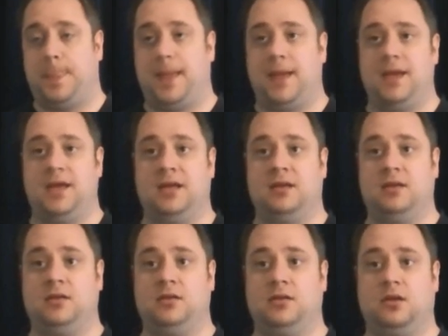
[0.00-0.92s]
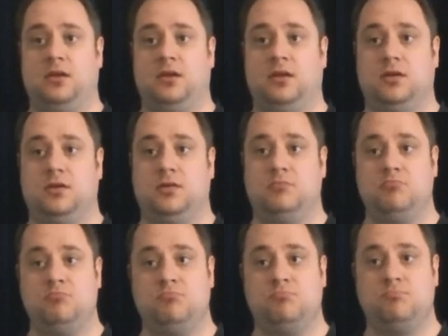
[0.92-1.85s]
And
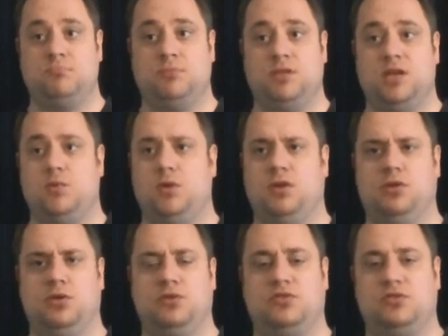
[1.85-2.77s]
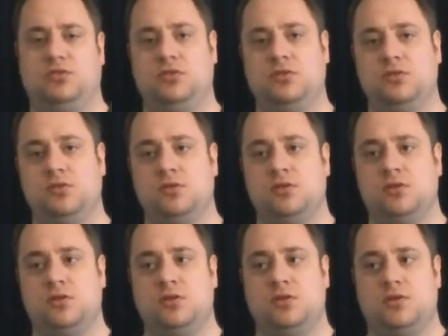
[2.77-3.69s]
um, they will not,
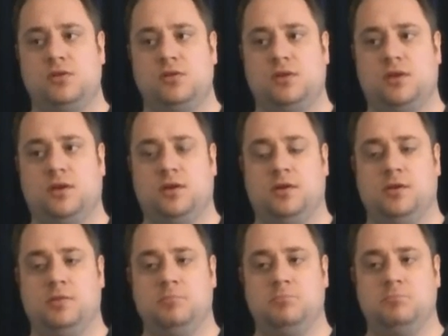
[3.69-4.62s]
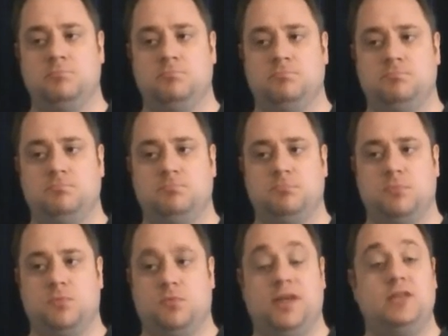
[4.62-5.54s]
um,
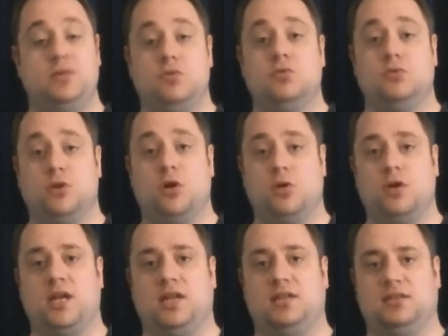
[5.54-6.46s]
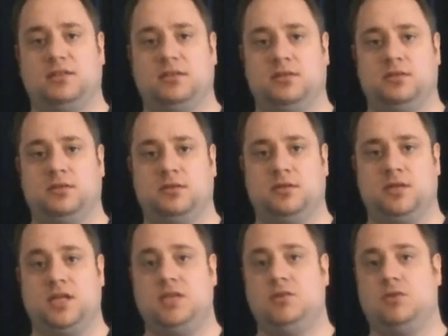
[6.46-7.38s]
when you know that,
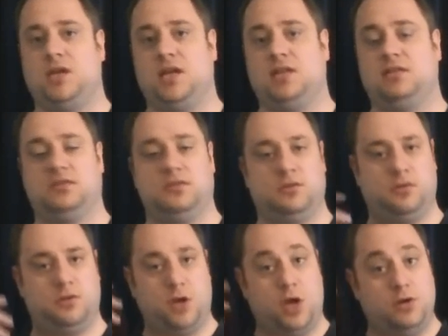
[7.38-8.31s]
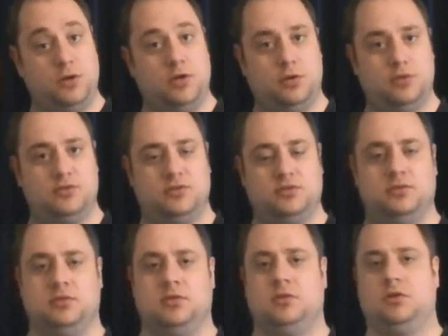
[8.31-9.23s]
then you get an adult
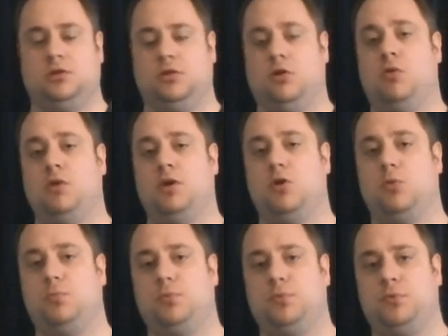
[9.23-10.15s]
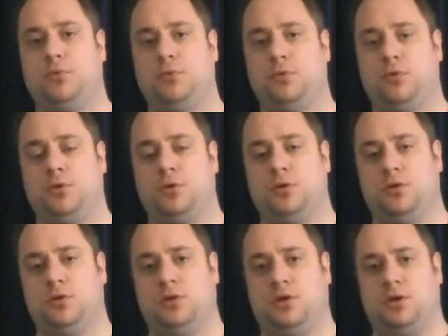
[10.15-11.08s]
growing up
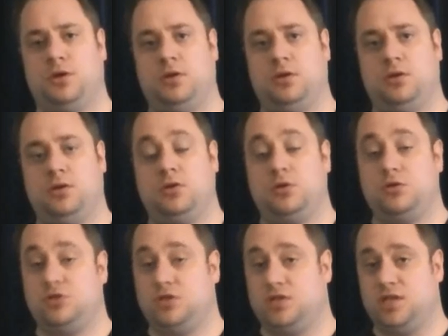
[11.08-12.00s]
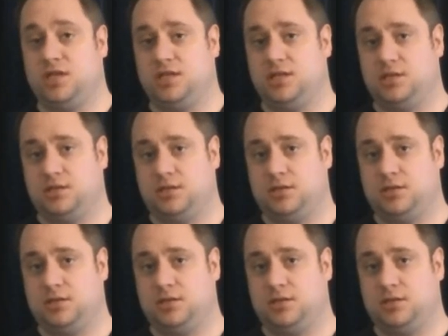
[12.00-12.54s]
uh, consciousness.